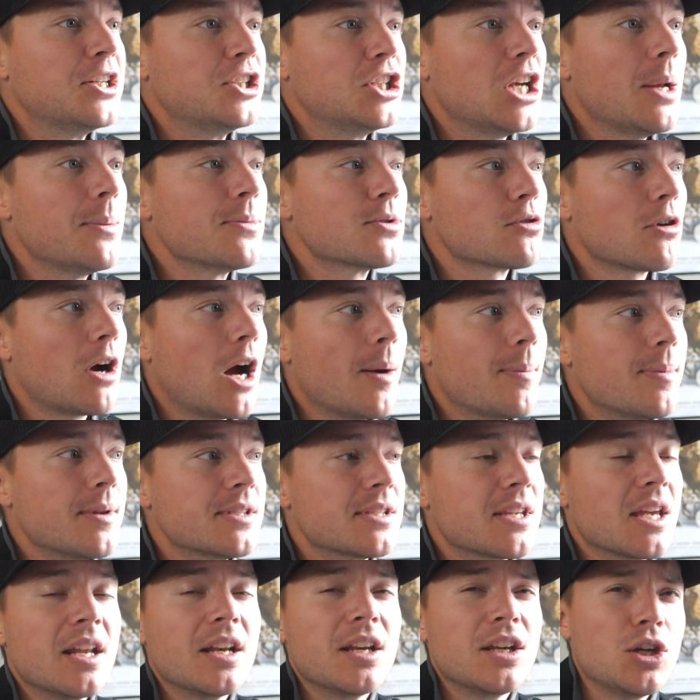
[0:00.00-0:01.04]
James
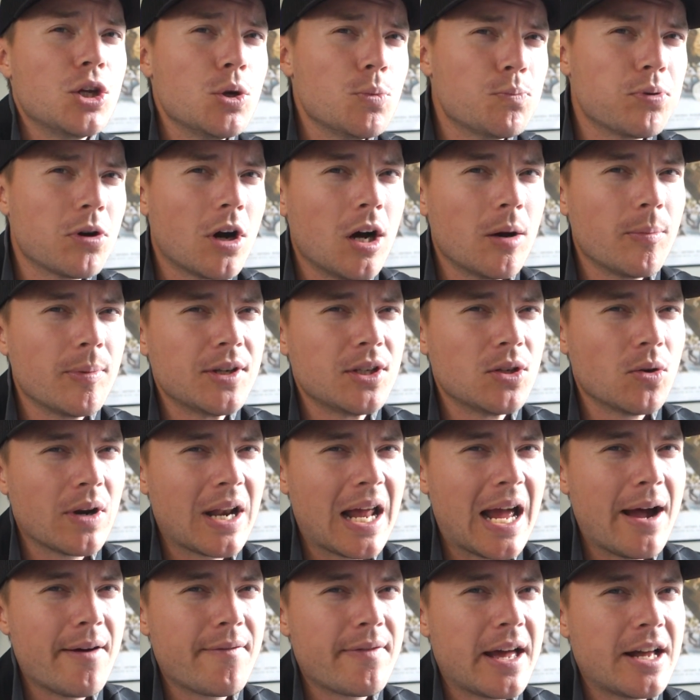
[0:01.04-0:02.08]
Robinson, you probably
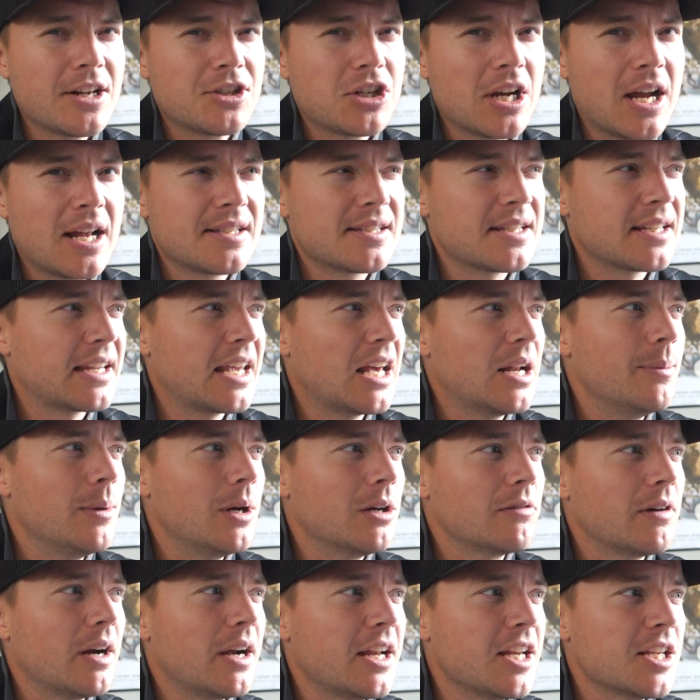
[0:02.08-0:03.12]
don't have that chance to get him
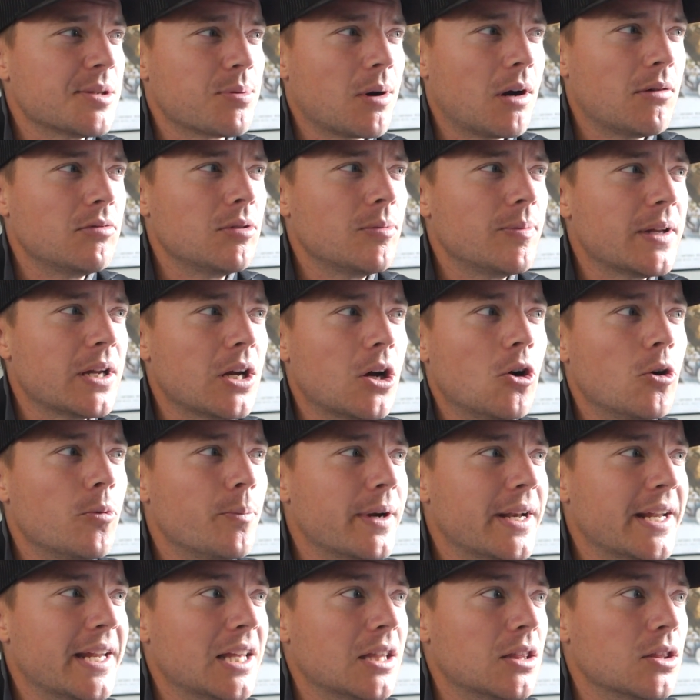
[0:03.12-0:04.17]
already. He's probably
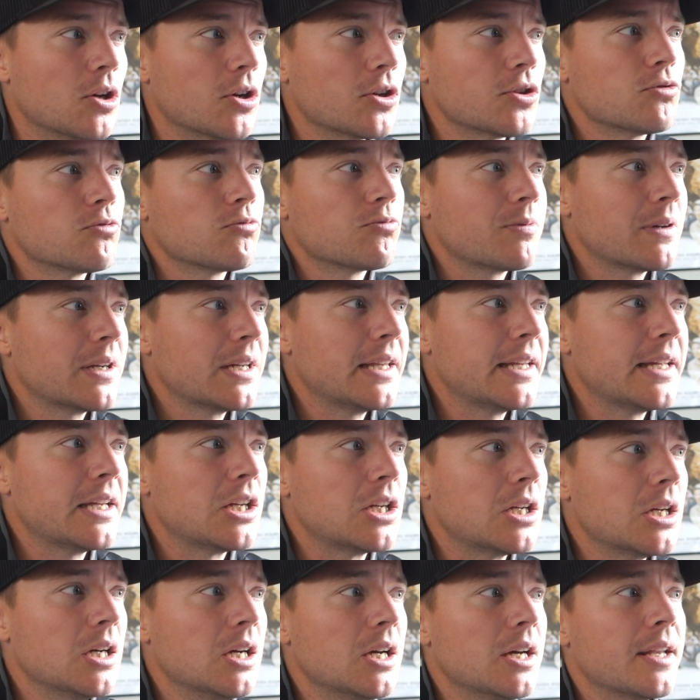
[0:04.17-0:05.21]
owned, but he looked really
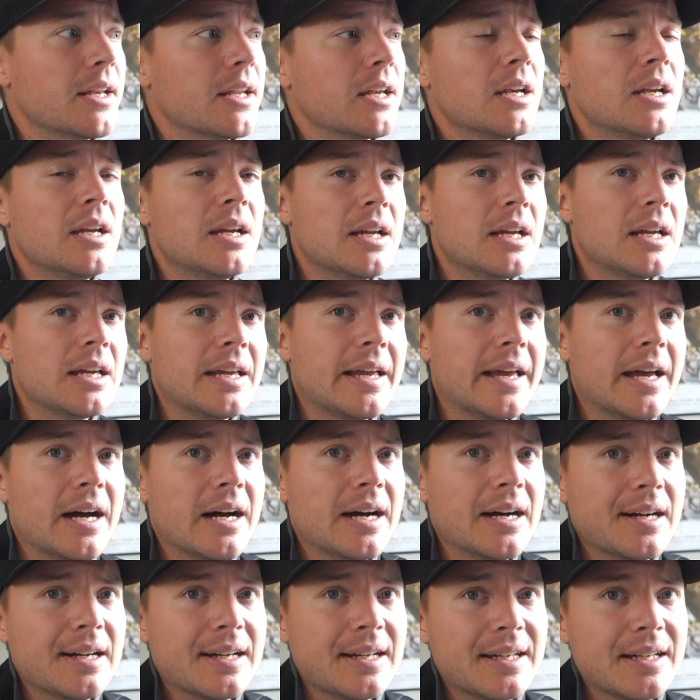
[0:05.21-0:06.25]
good
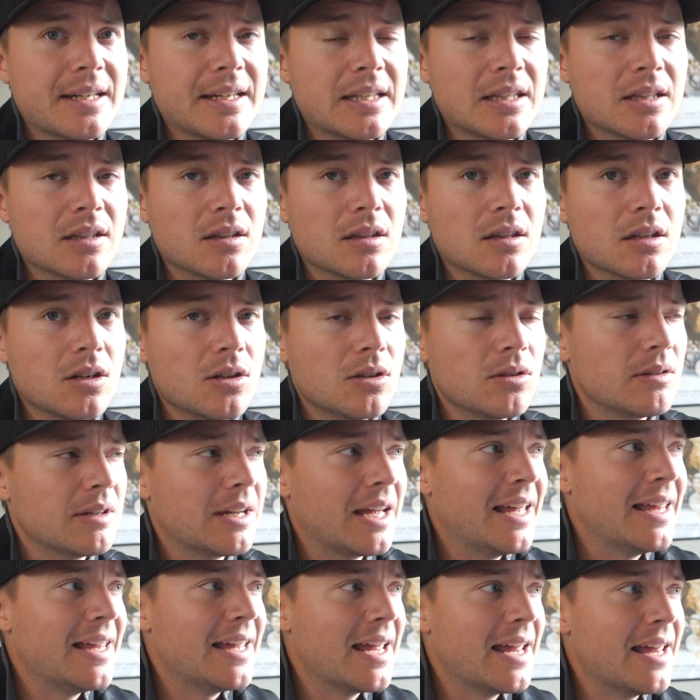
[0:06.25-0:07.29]

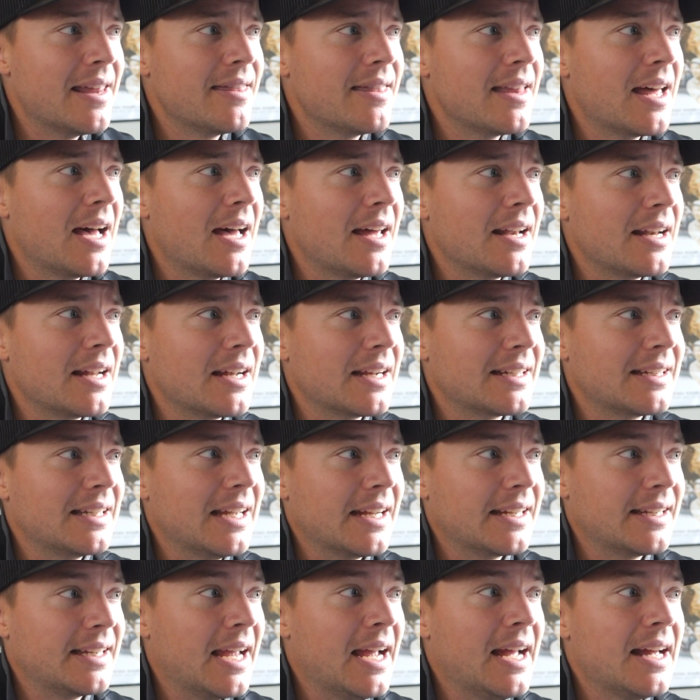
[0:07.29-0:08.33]
in that
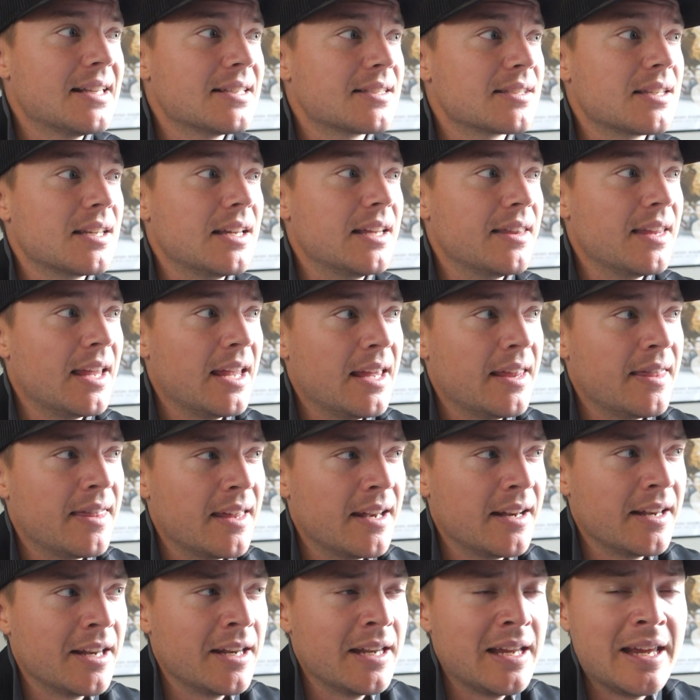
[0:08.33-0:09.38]
against the
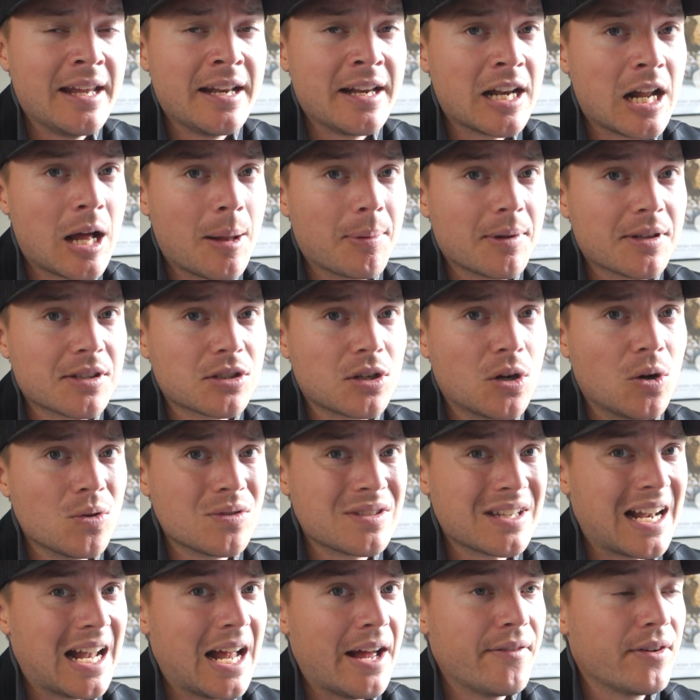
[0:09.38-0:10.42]
Indianapolis
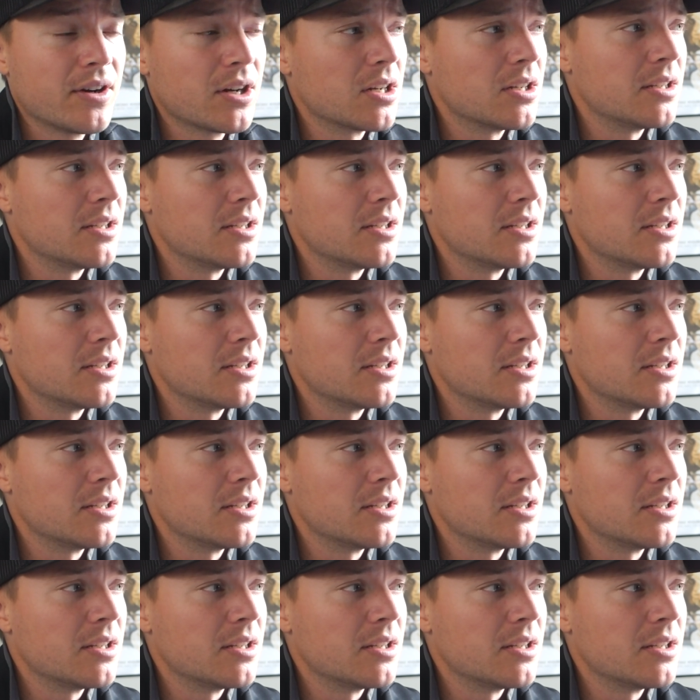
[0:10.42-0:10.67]
Colts that have